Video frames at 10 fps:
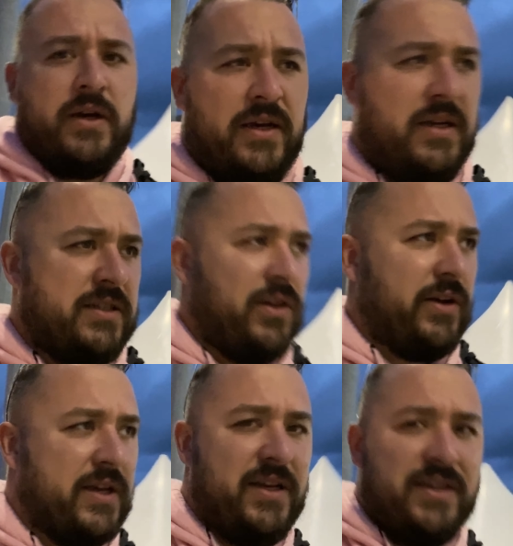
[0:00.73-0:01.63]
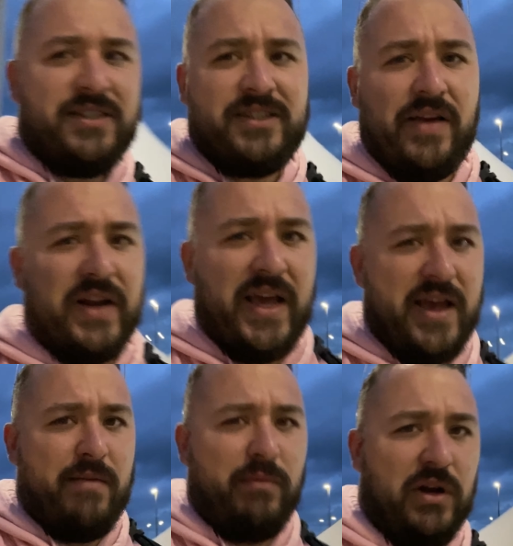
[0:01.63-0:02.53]
It's like 7
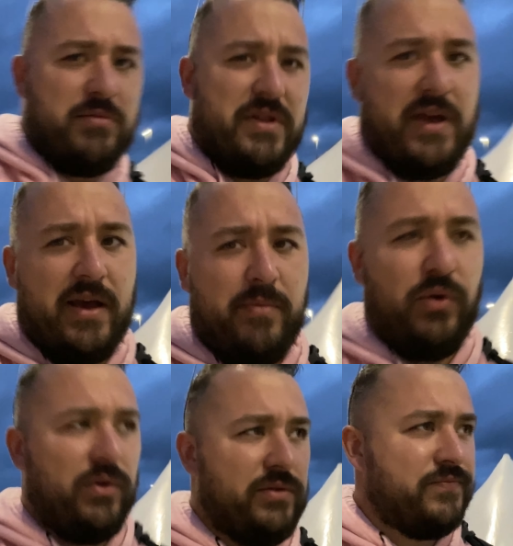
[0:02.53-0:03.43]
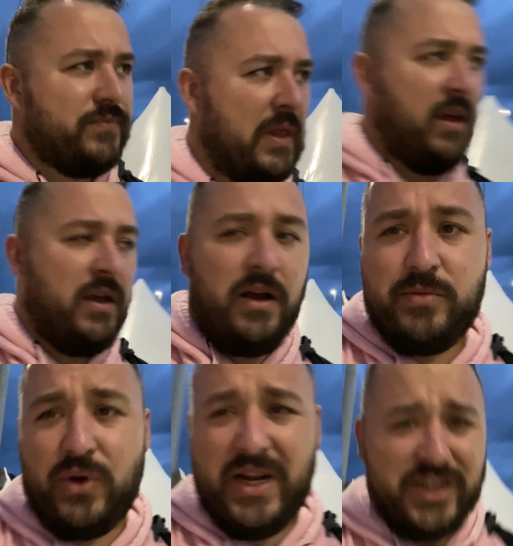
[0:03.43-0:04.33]
AM and I'm at the airport. I'm
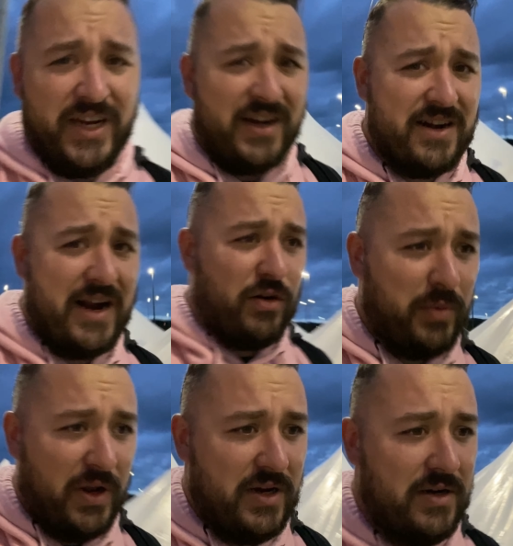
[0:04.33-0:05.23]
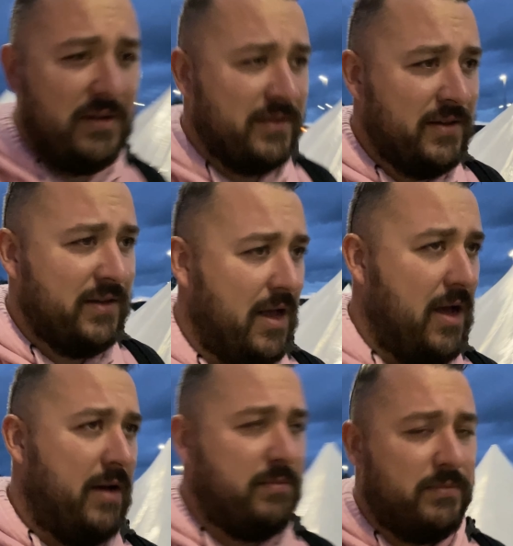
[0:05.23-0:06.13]
not actually getting an aeroplane.
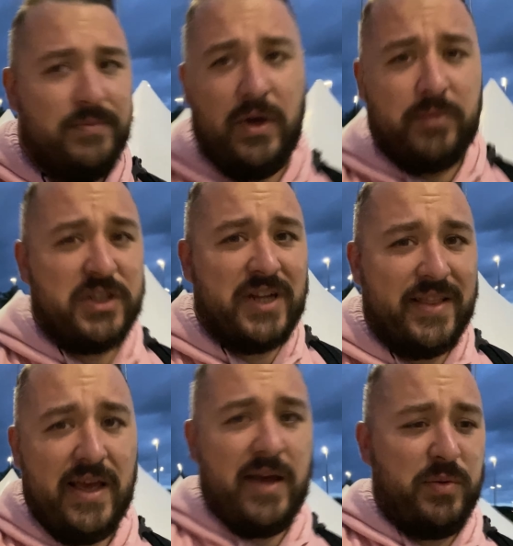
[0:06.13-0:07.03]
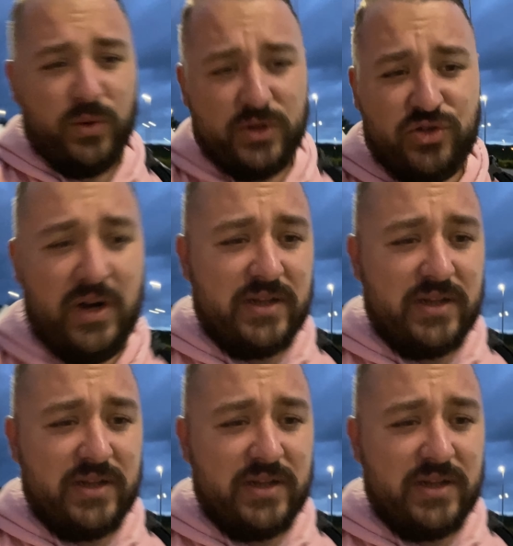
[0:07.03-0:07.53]
I'm just at the airport